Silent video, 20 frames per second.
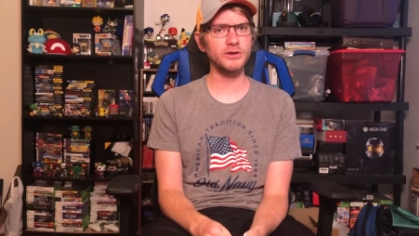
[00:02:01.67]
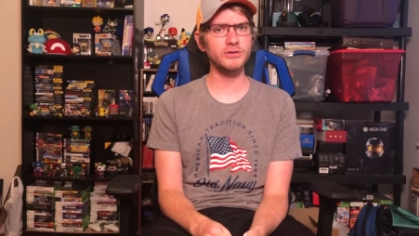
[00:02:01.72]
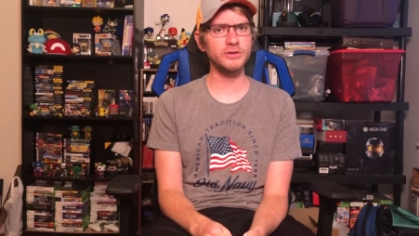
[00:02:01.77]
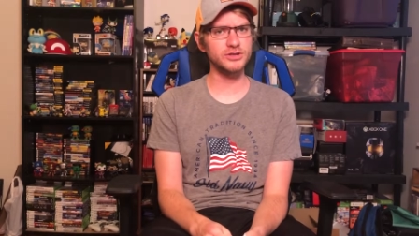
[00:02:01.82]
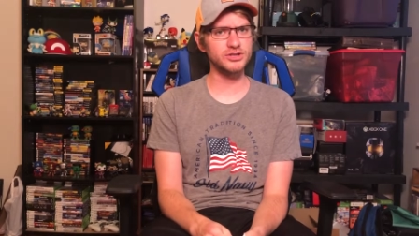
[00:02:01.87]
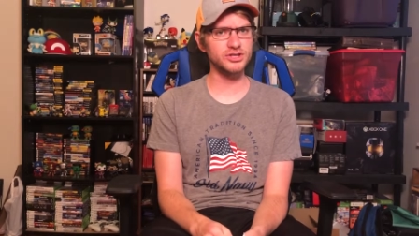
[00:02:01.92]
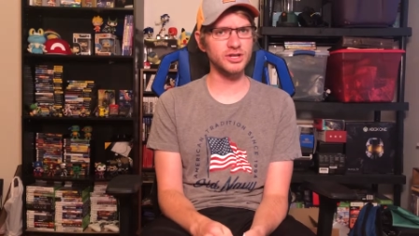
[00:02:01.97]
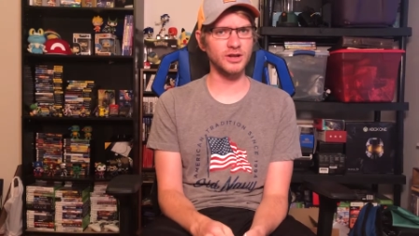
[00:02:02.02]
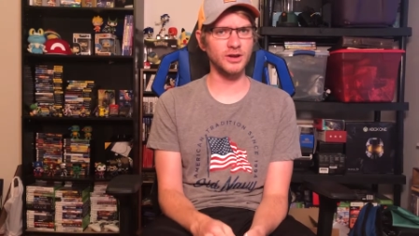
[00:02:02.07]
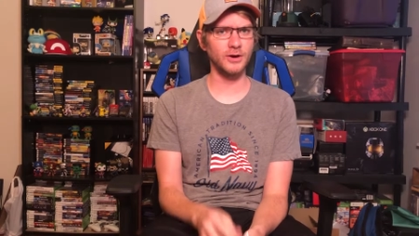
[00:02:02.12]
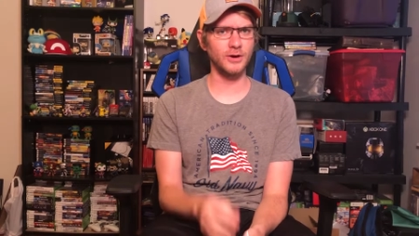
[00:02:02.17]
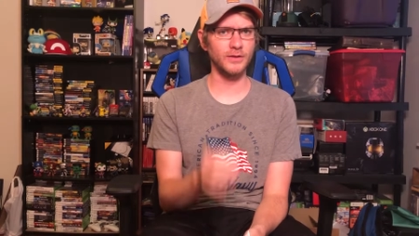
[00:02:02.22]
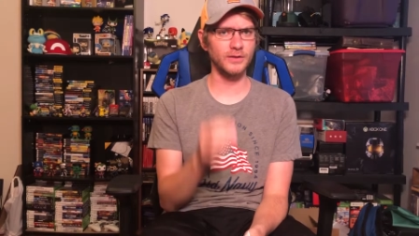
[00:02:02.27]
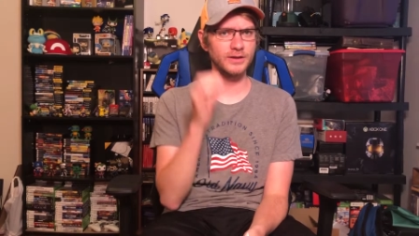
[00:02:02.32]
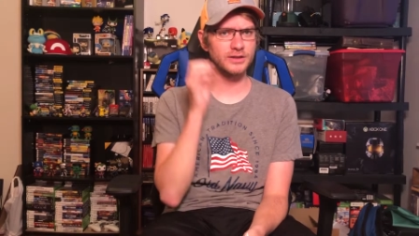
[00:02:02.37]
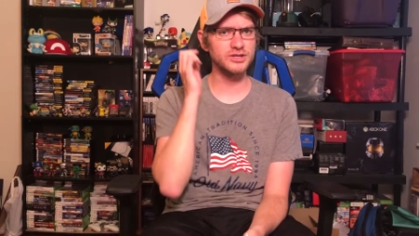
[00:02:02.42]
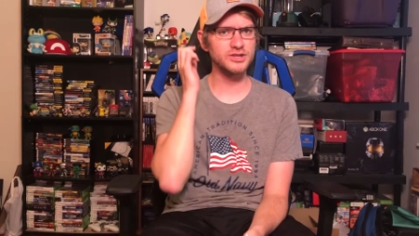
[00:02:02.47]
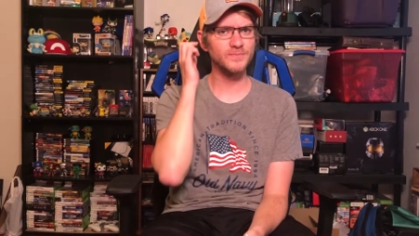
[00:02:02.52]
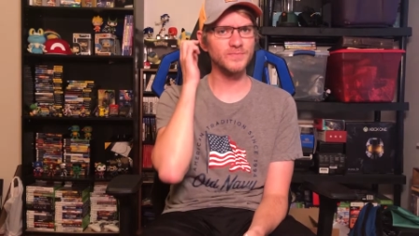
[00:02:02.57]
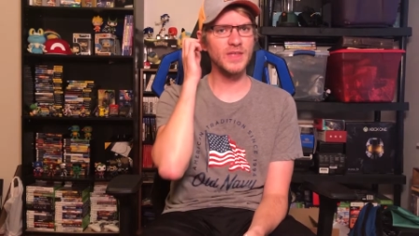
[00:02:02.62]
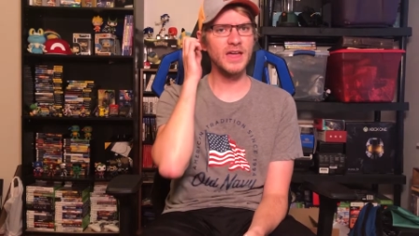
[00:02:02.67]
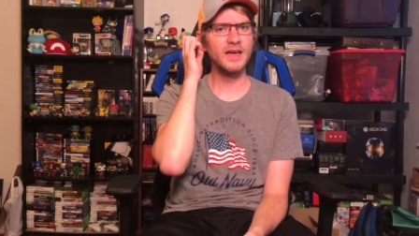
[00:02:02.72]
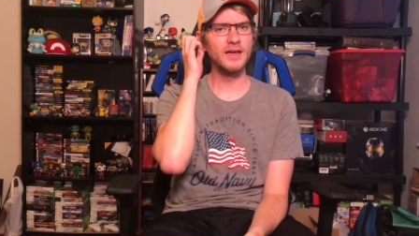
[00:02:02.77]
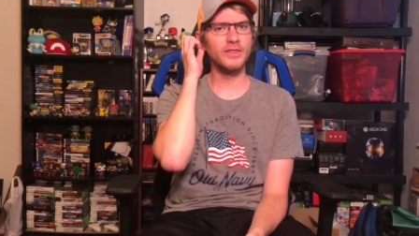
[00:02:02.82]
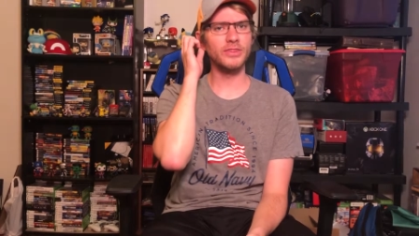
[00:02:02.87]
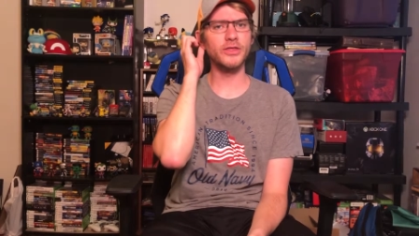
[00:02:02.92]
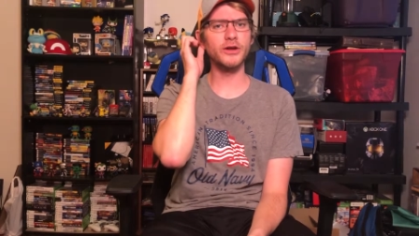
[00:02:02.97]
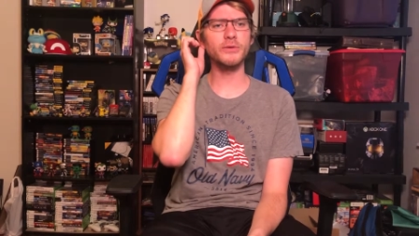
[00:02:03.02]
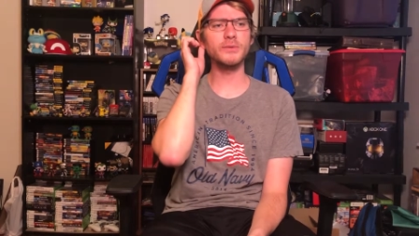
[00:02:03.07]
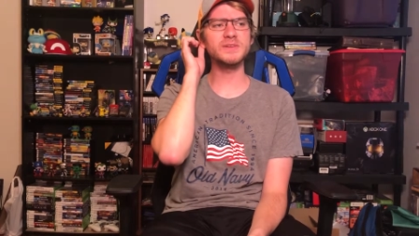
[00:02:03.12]
Christian college.
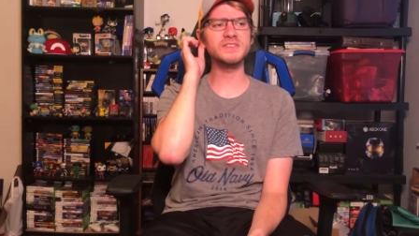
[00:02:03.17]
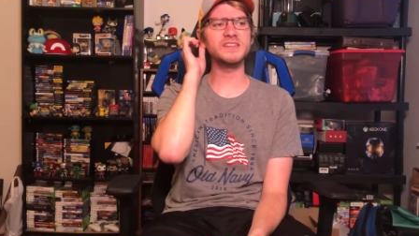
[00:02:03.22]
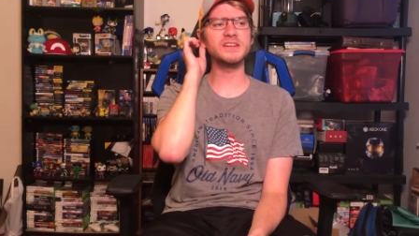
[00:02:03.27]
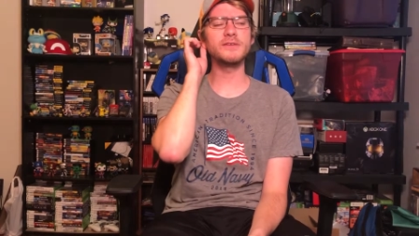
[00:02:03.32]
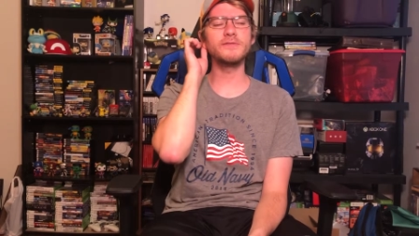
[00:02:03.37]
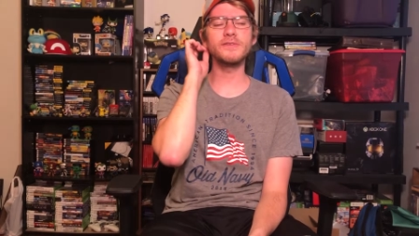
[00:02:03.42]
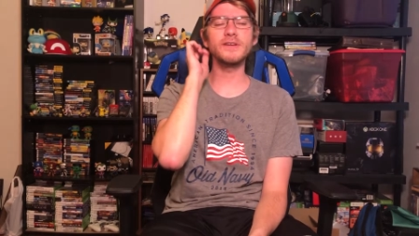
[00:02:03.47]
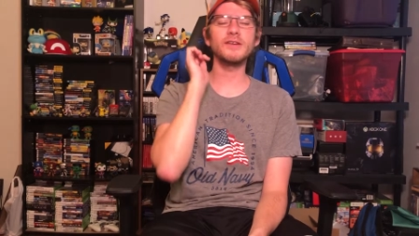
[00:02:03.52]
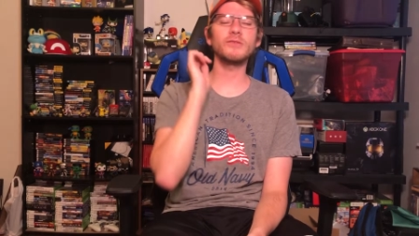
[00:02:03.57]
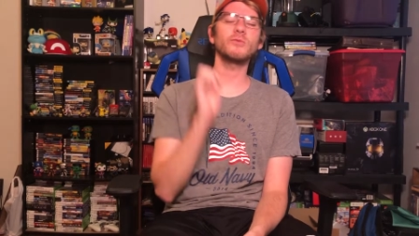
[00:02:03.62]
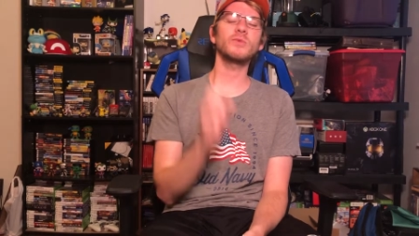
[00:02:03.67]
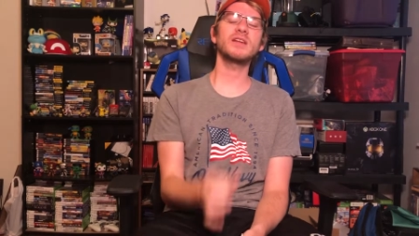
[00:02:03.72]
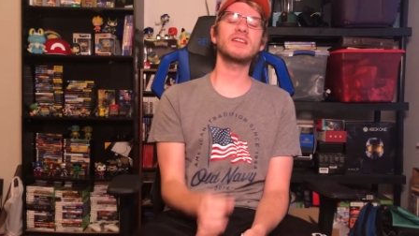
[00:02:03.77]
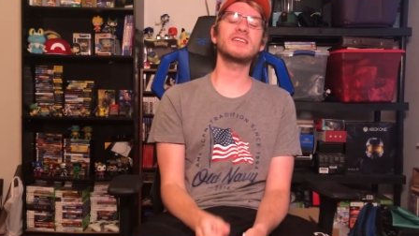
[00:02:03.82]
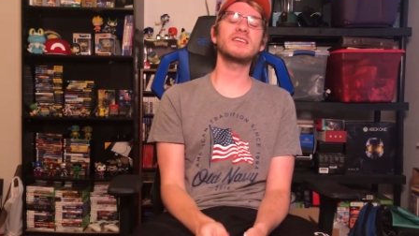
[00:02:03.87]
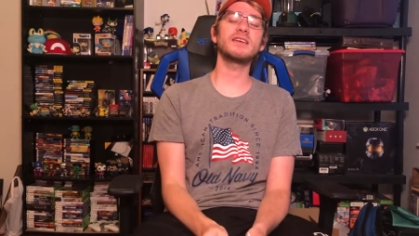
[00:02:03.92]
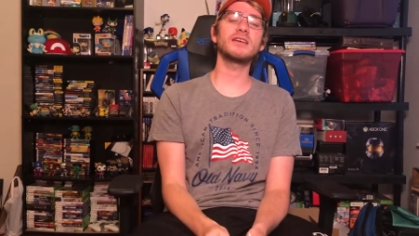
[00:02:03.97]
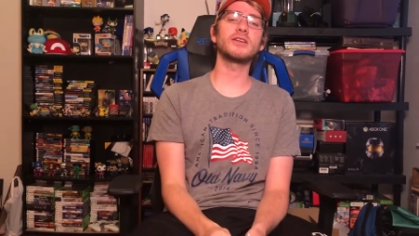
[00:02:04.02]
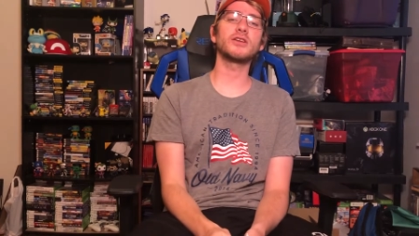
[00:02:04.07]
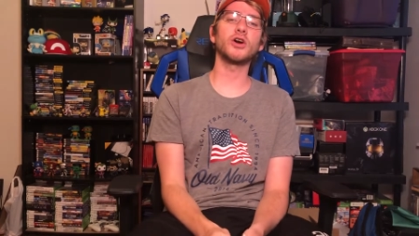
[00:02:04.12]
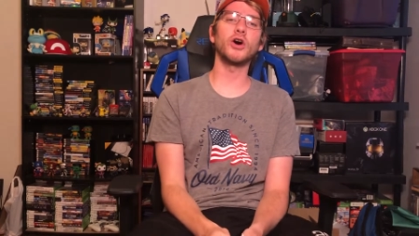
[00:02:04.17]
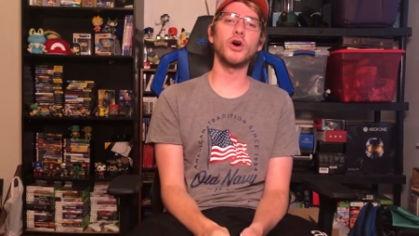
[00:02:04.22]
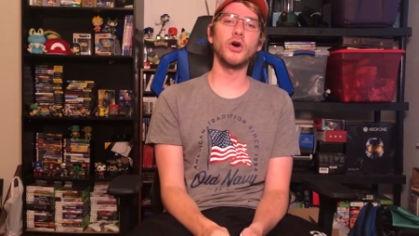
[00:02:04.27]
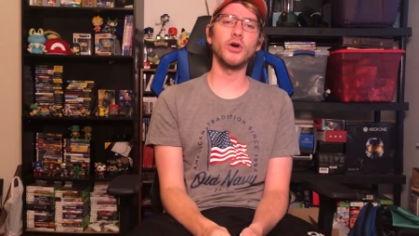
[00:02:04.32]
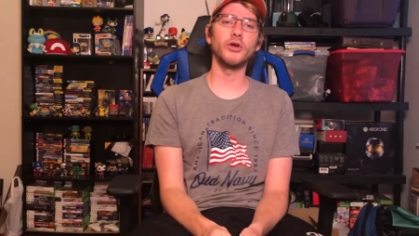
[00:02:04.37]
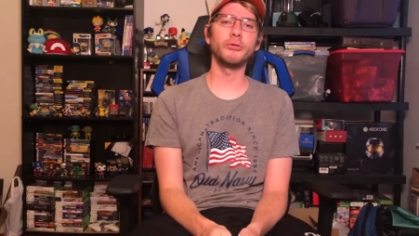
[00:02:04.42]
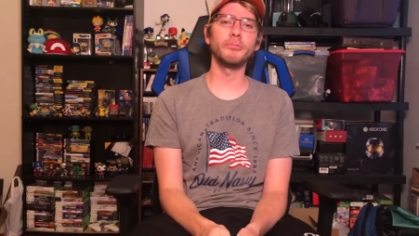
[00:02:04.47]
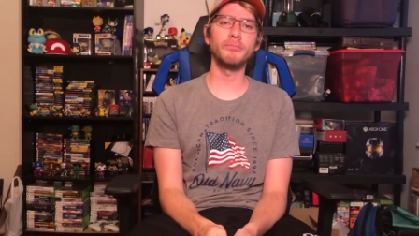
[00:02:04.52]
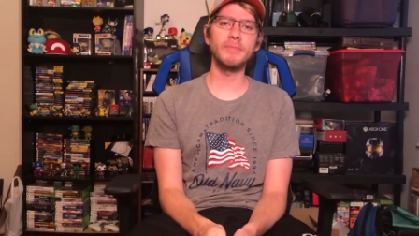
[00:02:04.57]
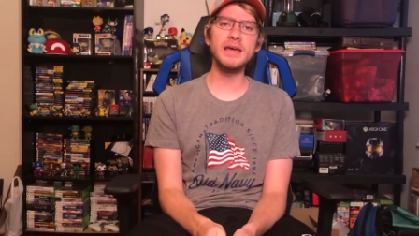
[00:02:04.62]
There was an event we did
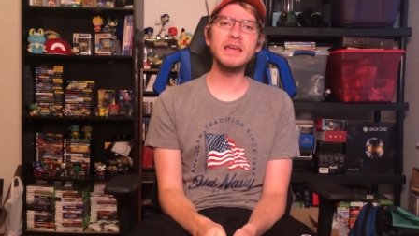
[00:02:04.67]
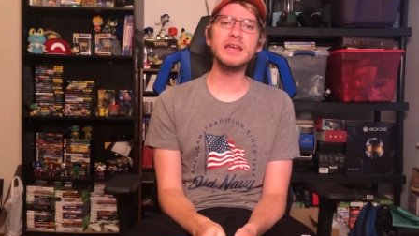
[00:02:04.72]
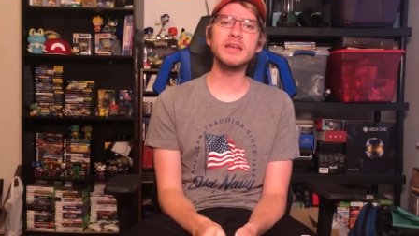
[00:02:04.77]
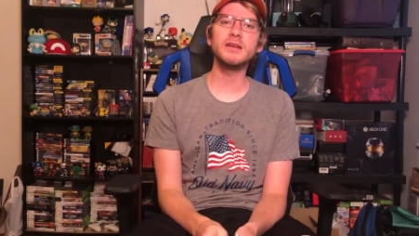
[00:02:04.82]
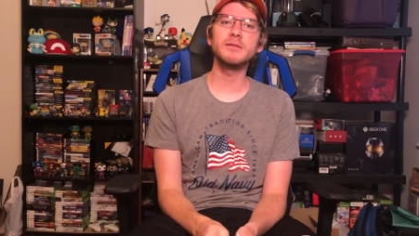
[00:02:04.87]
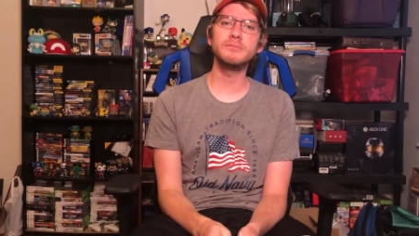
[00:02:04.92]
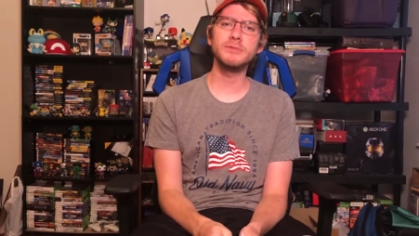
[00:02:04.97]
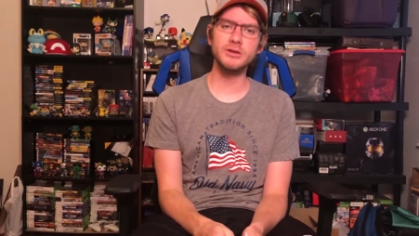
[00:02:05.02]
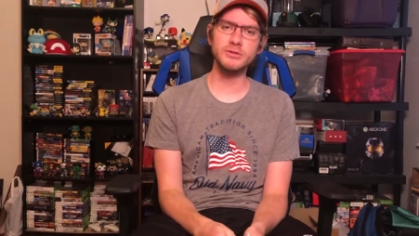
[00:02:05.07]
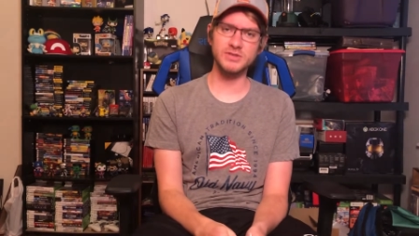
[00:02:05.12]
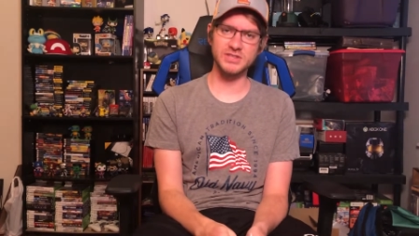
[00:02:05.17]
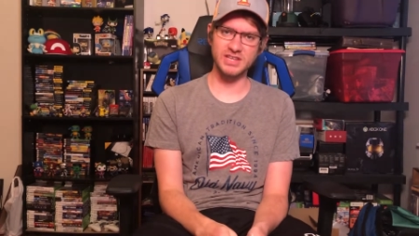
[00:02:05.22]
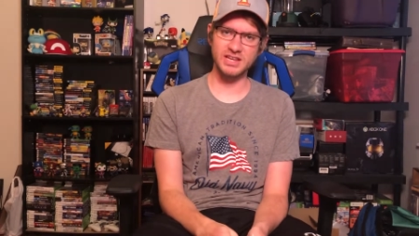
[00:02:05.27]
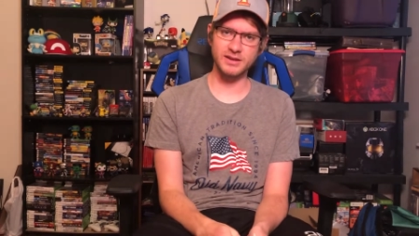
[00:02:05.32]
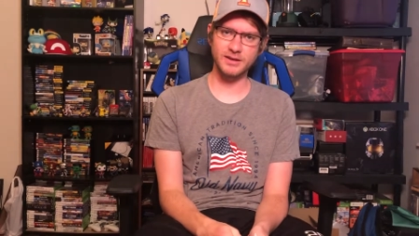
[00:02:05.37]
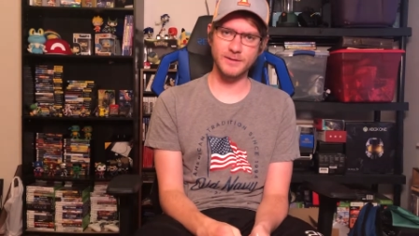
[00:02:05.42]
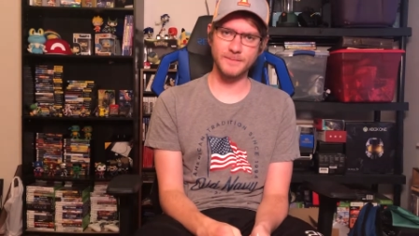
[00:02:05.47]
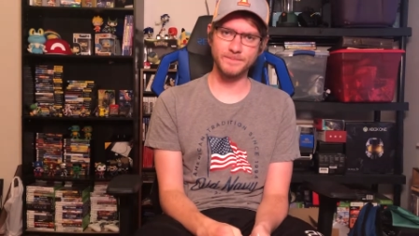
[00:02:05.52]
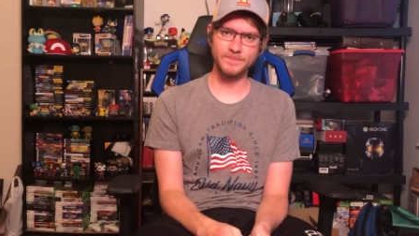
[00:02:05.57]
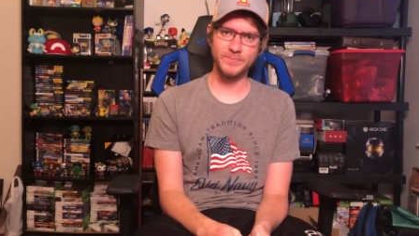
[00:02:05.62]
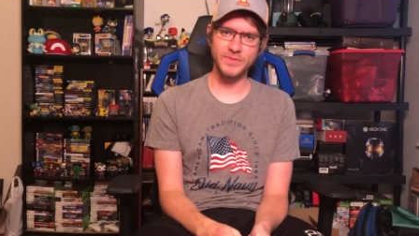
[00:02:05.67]
called Makin' Music.